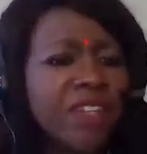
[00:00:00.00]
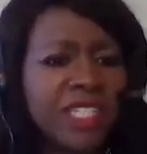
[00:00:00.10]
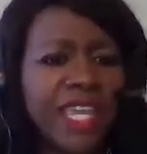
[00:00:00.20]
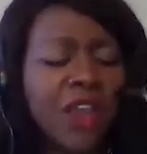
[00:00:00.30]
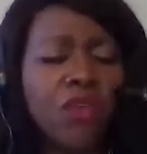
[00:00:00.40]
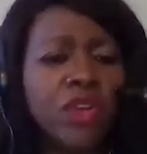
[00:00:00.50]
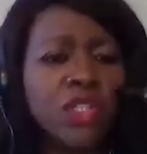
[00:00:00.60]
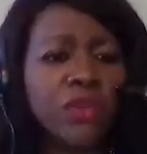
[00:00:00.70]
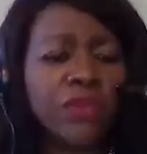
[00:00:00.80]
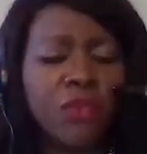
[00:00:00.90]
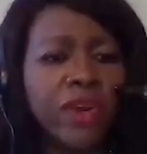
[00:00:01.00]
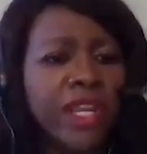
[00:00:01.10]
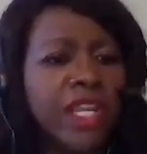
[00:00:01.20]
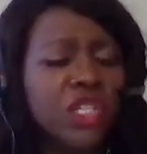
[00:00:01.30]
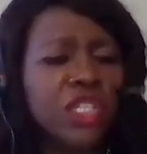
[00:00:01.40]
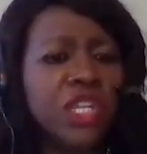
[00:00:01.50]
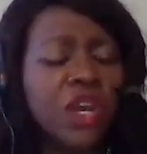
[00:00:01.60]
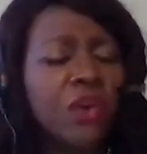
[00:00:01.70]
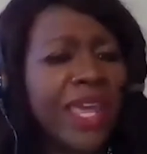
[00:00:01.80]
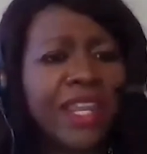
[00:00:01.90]
to take ownership for it and just
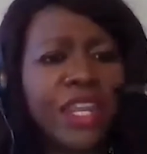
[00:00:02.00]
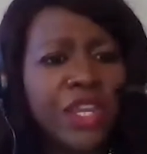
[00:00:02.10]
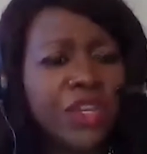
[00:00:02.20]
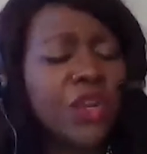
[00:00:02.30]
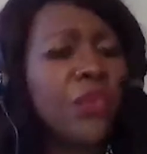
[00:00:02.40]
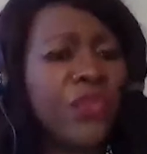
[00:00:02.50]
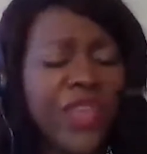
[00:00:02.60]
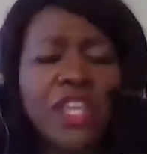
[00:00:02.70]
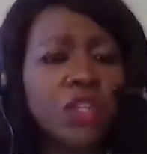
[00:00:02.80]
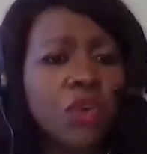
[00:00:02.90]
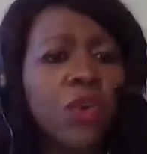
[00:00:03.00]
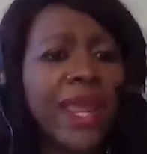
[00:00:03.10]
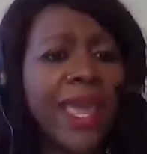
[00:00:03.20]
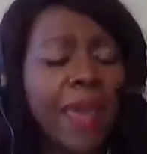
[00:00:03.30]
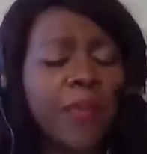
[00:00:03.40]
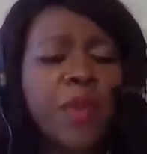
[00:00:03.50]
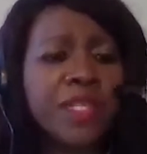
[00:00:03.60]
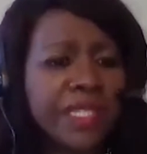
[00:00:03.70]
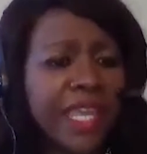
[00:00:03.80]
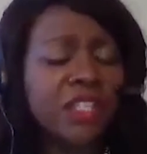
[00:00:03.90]
know that, you know, things are going to happen,
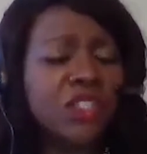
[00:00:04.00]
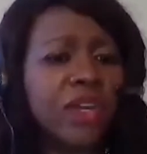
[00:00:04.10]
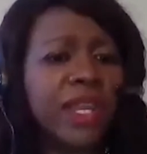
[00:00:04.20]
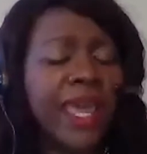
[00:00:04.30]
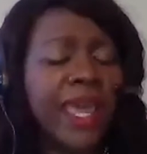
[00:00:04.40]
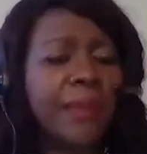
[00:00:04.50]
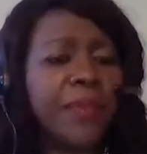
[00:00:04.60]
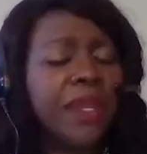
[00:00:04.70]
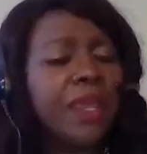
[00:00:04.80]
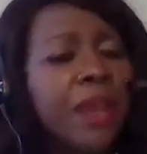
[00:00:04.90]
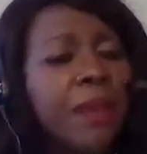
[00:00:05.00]
mistakes are going to happen,